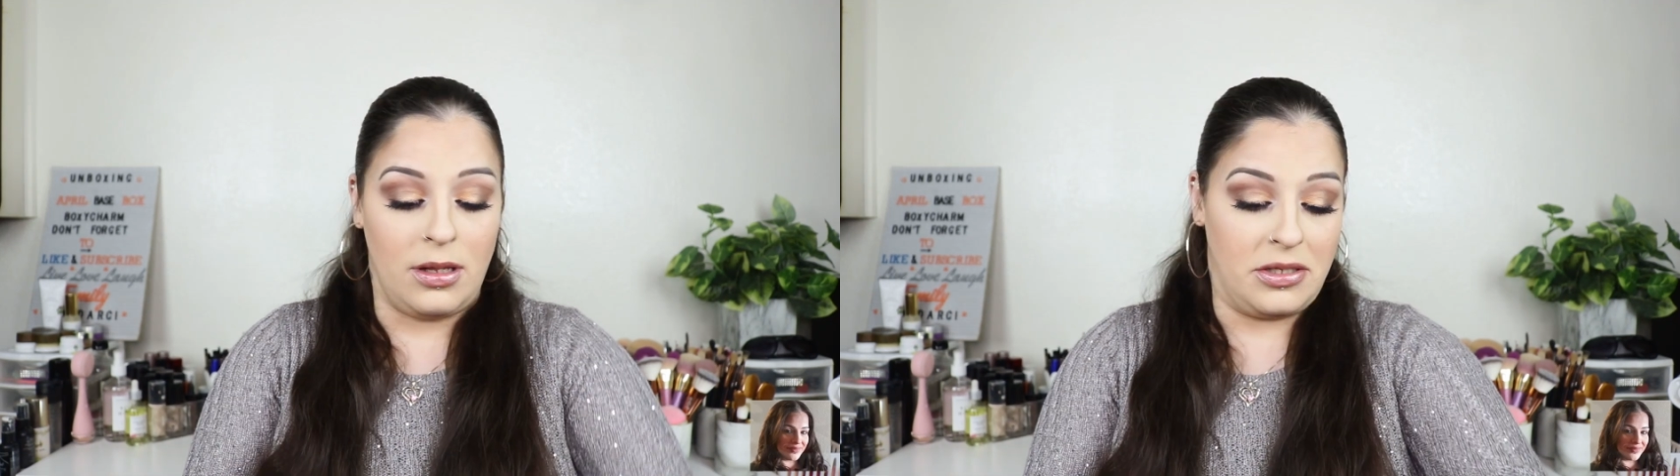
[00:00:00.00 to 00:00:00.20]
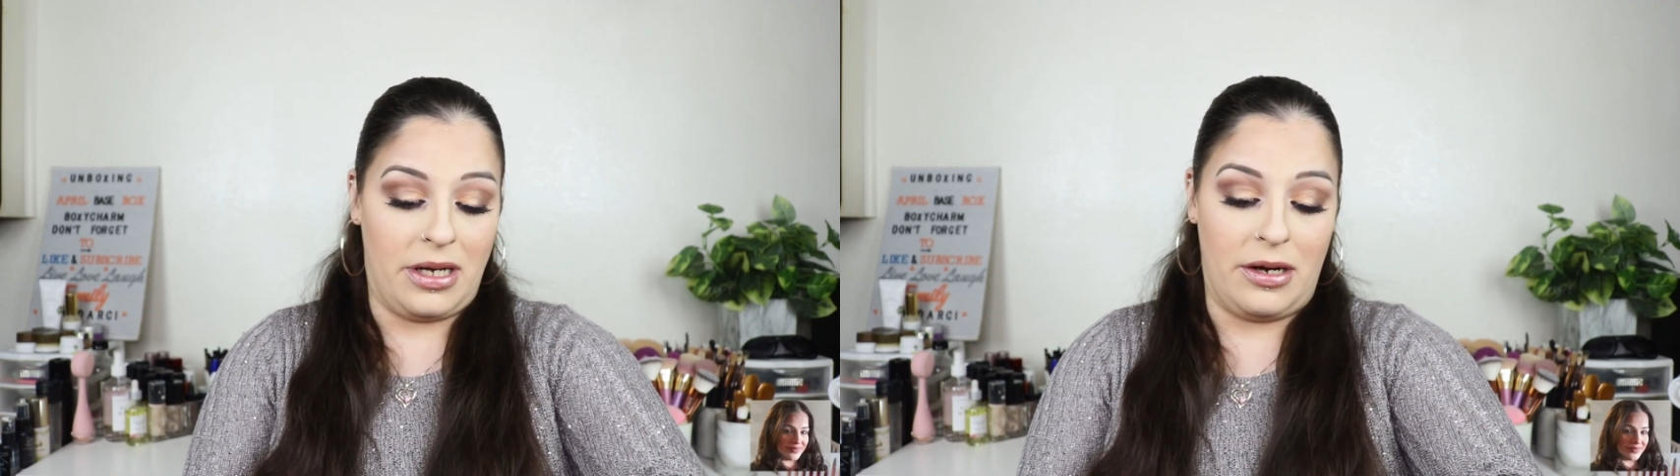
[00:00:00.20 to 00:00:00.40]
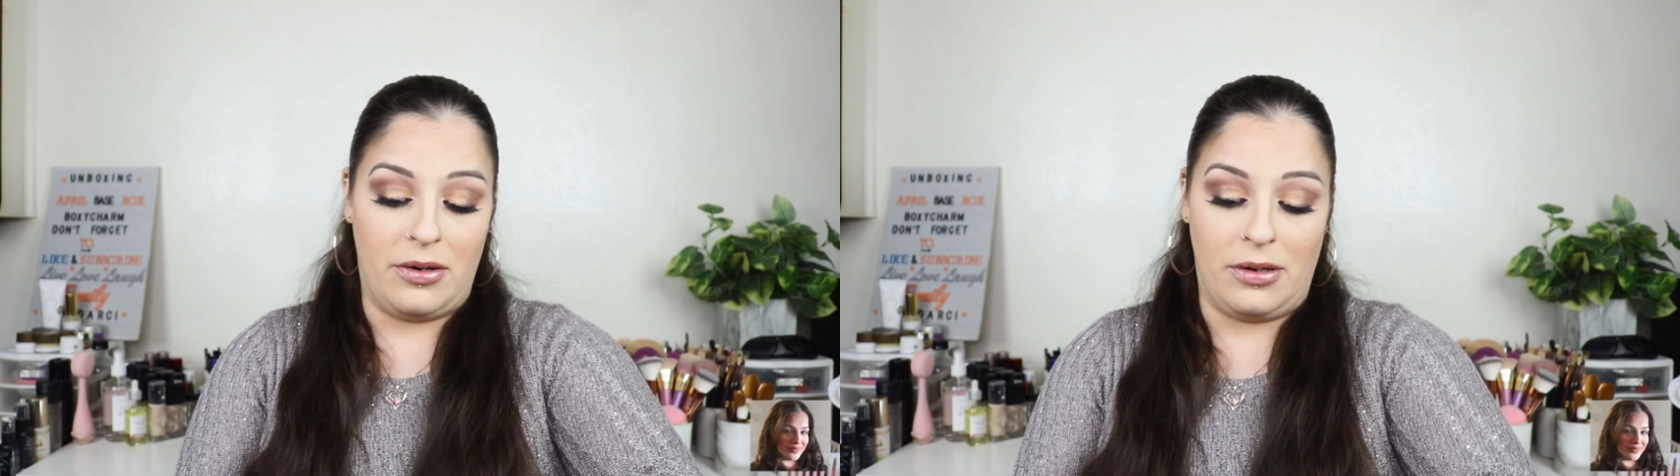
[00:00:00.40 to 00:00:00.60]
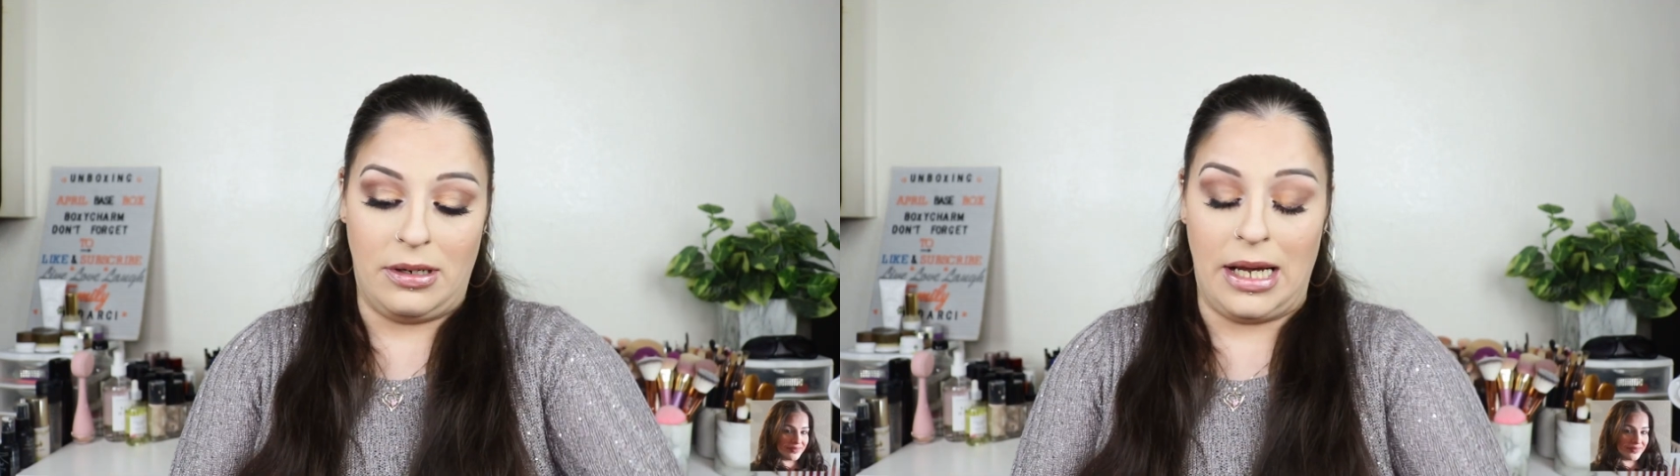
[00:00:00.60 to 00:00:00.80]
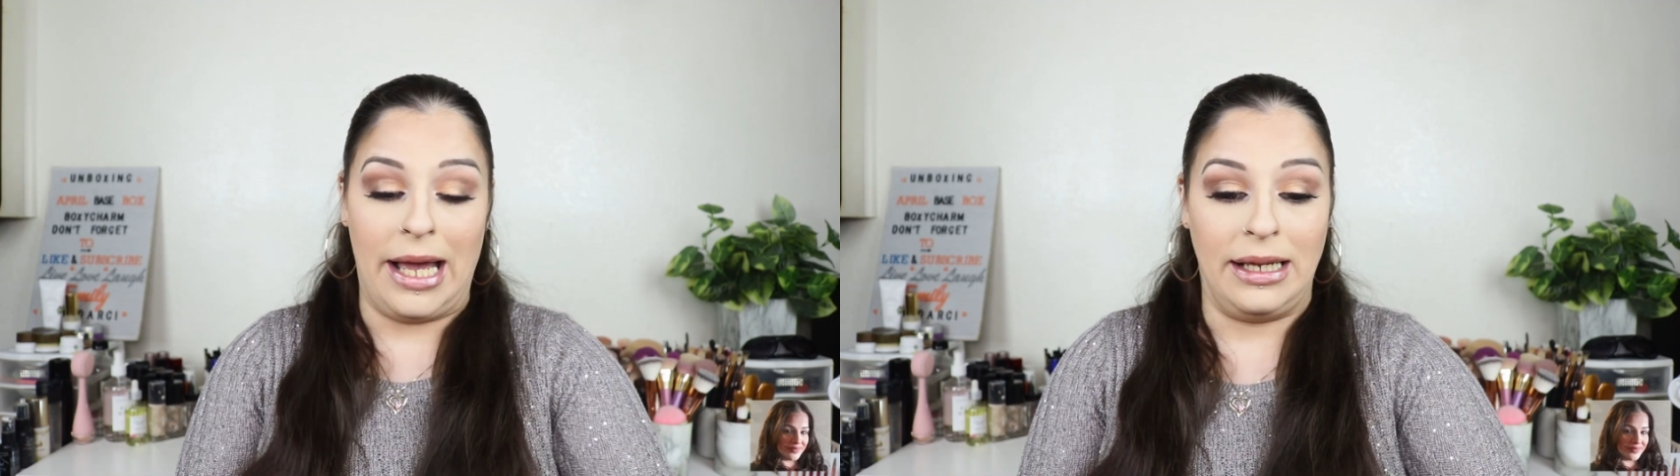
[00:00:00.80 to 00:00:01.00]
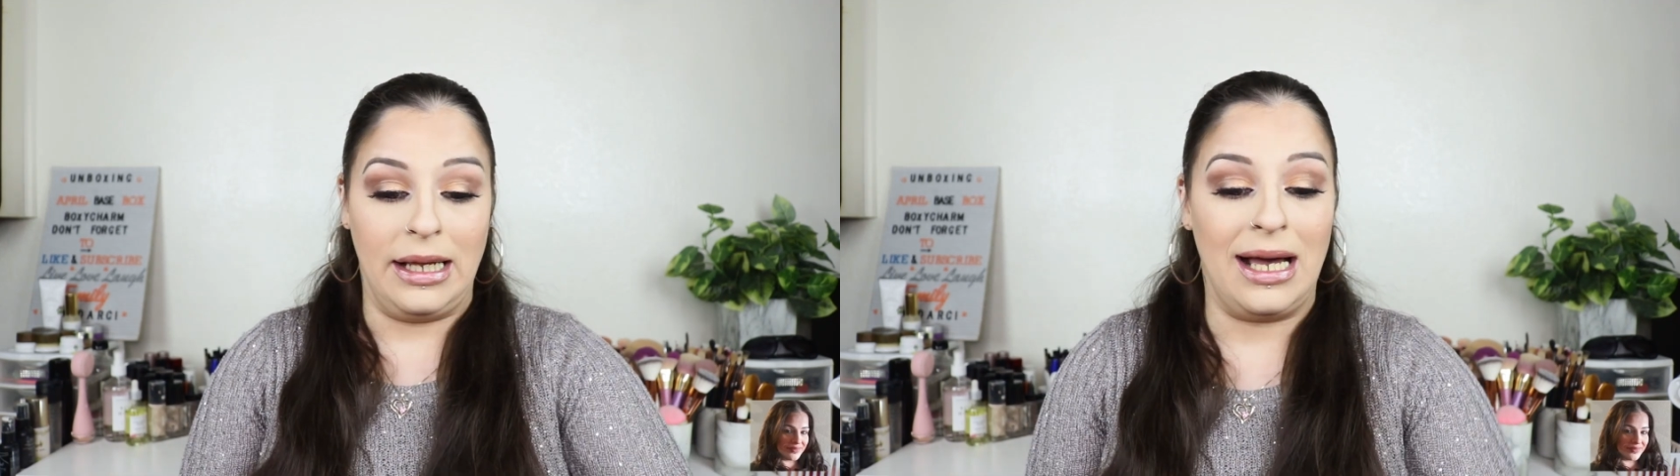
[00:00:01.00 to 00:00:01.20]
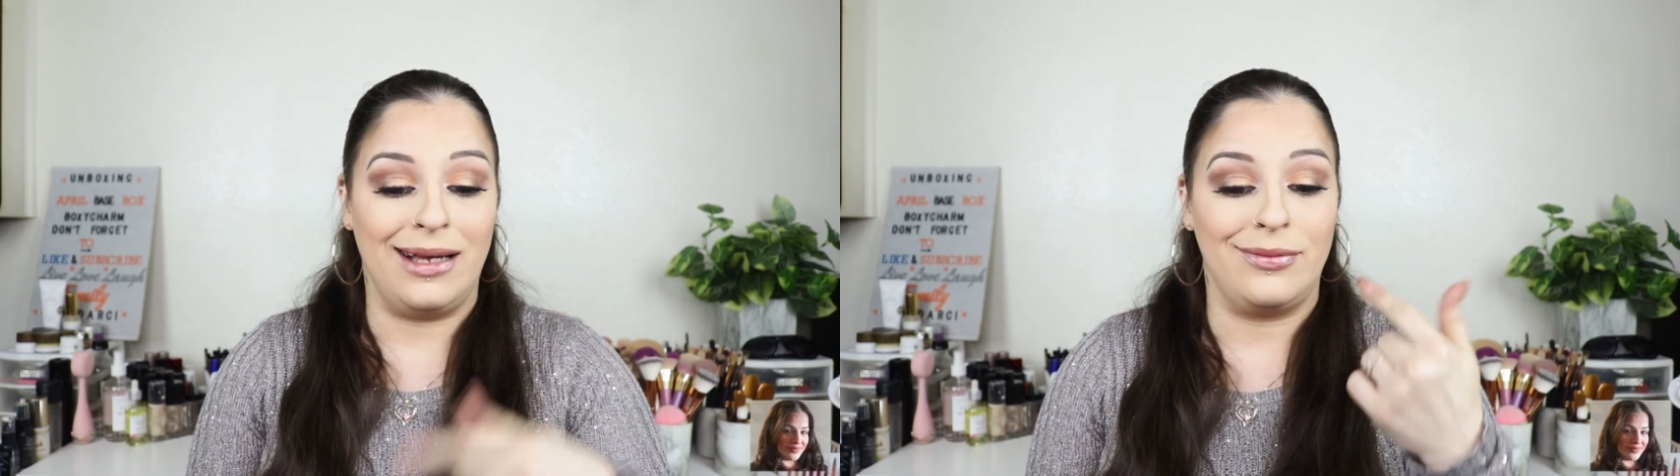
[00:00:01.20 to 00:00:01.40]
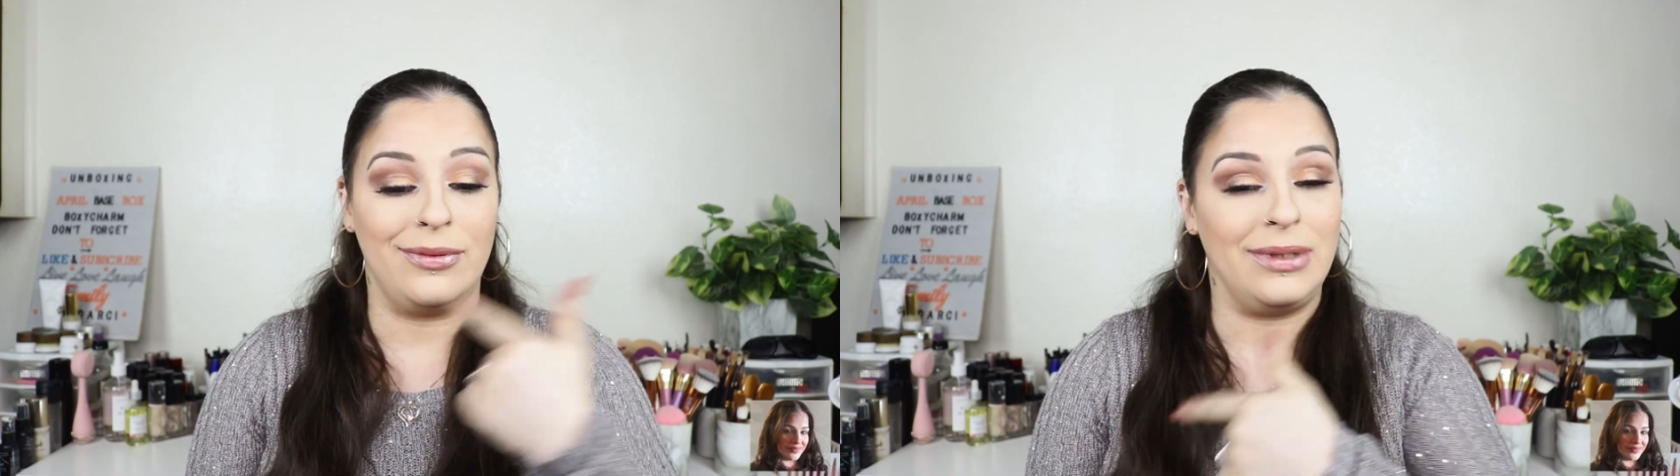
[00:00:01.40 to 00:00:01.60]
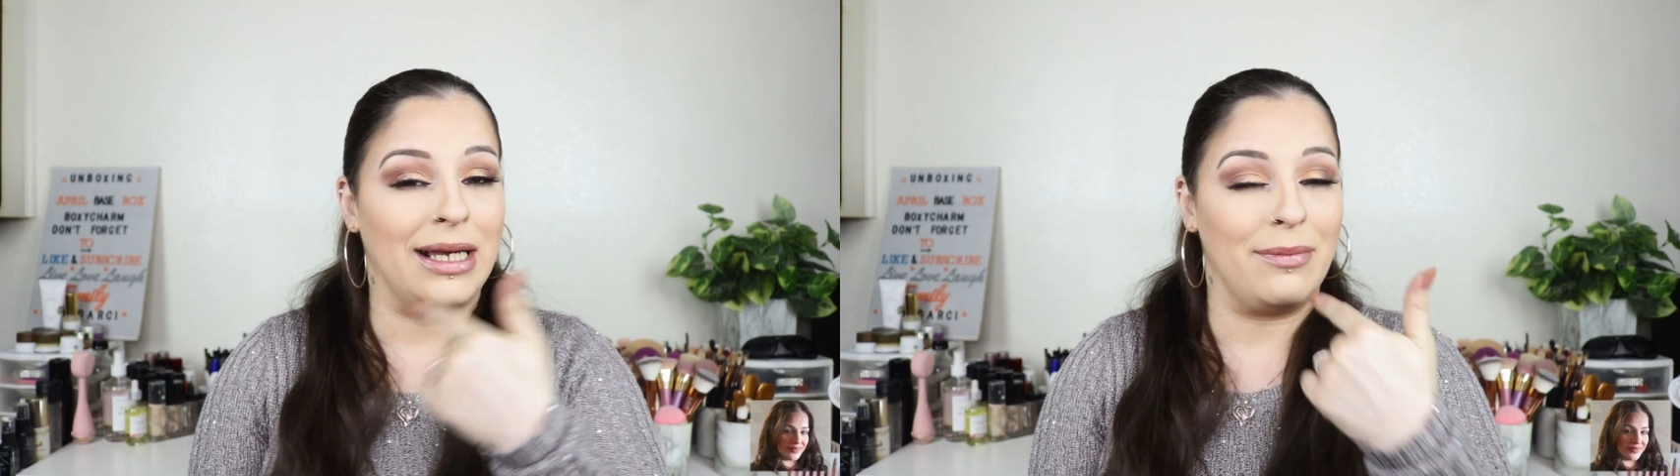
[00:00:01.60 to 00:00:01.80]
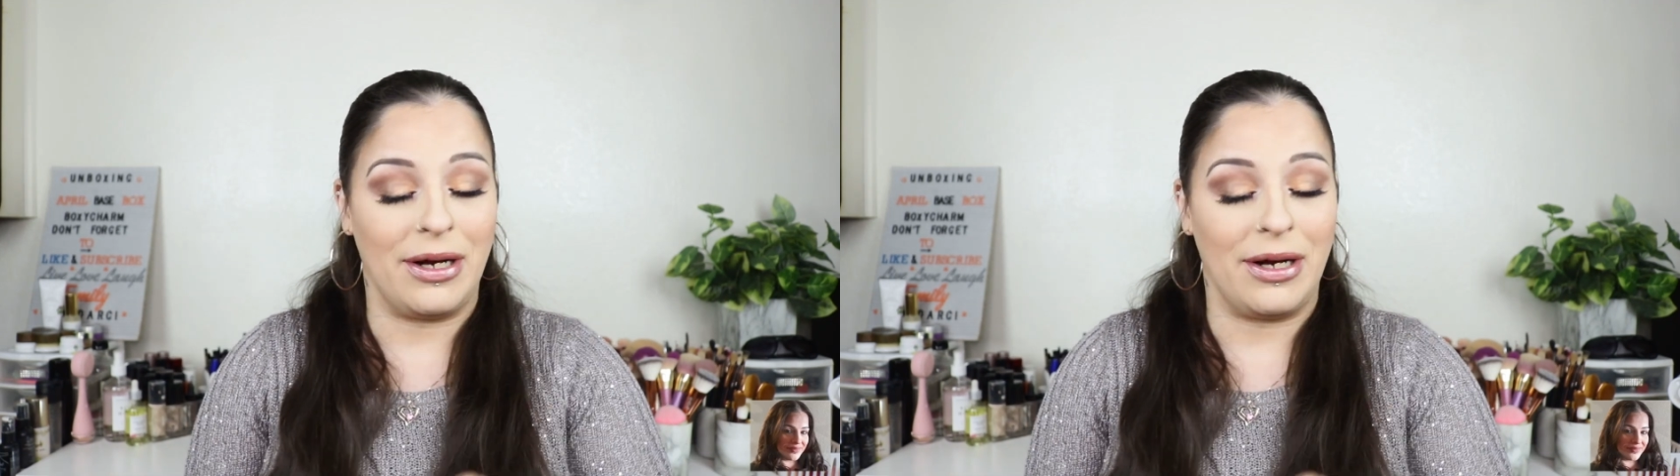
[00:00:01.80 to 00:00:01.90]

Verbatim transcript: So I have like a